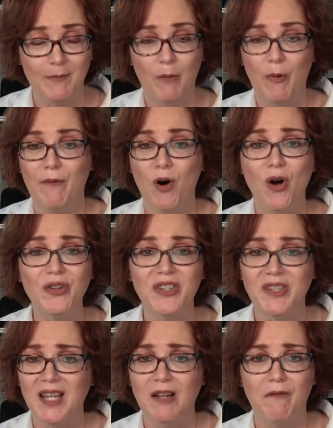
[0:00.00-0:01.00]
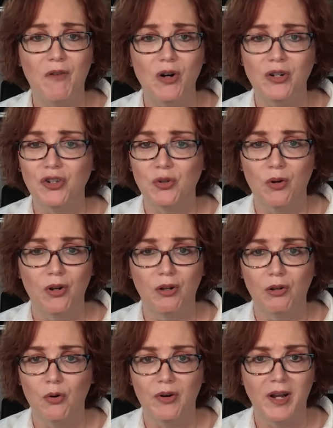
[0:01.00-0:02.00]
I mean, we've all sinned and fallen short of
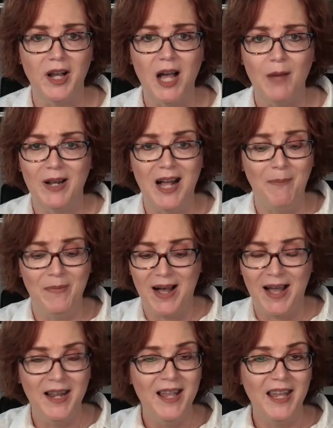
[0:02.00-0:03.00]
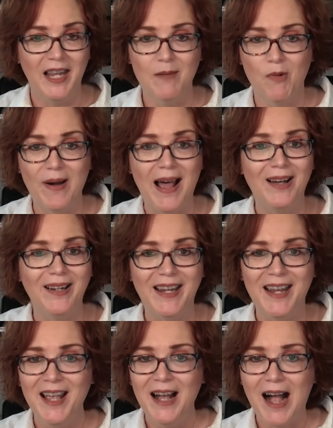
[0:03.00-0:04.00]
the glory of God, but I'm not in
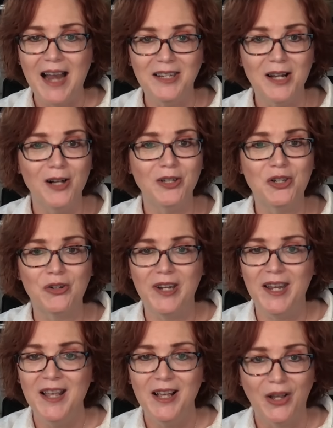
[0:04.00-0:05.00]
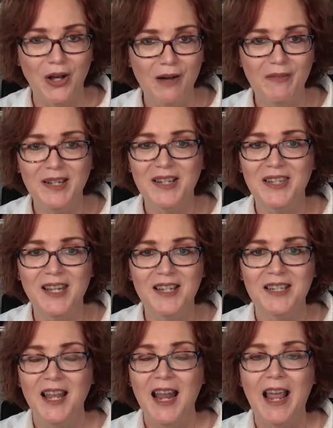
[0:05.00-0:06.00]
immorality, idolatry,
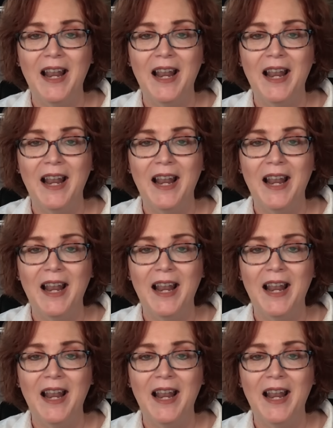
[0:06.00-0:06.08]
covetousness,